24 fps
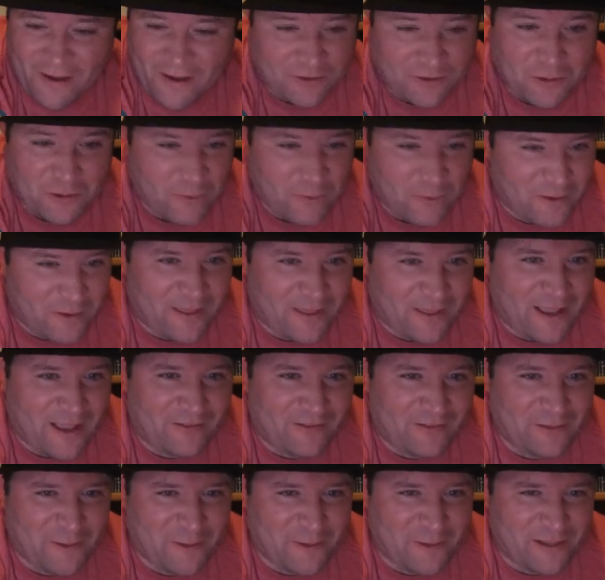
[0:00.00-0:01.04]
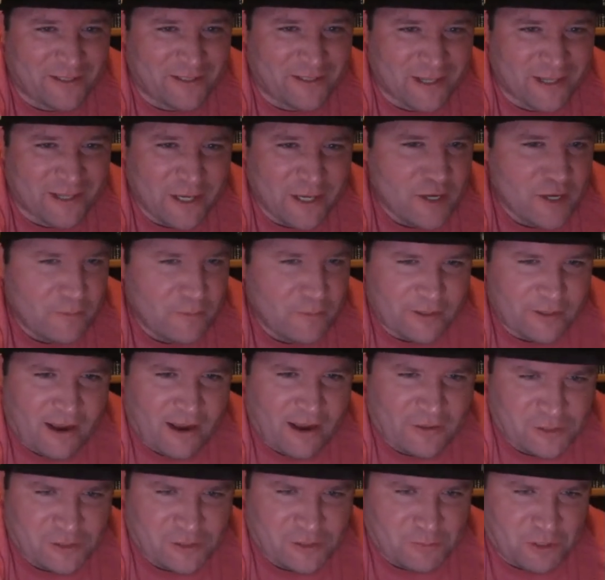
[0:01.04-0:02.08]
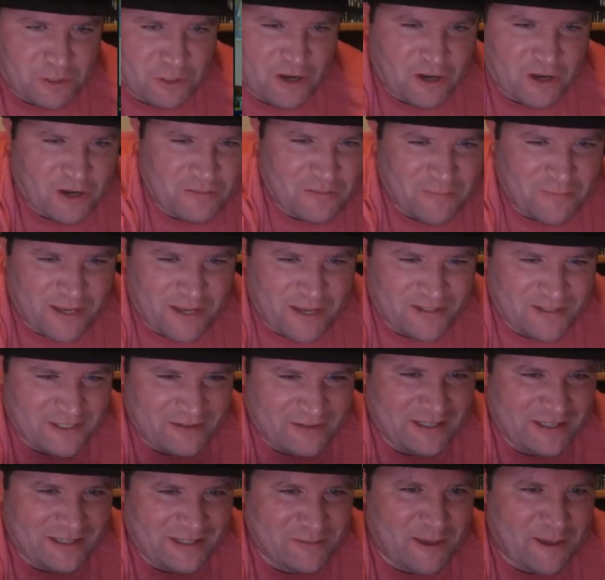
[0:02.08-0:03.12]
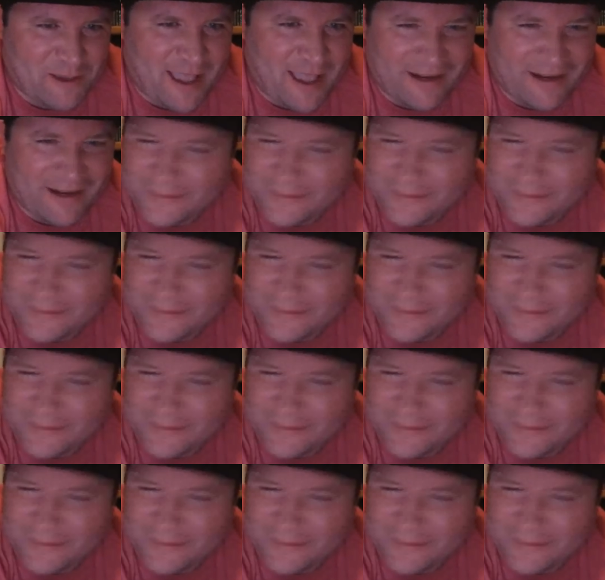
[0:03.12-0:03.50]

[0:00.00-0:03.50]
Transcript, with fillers: know where the hell he went. Well, here, I'll just put on me until he gets back.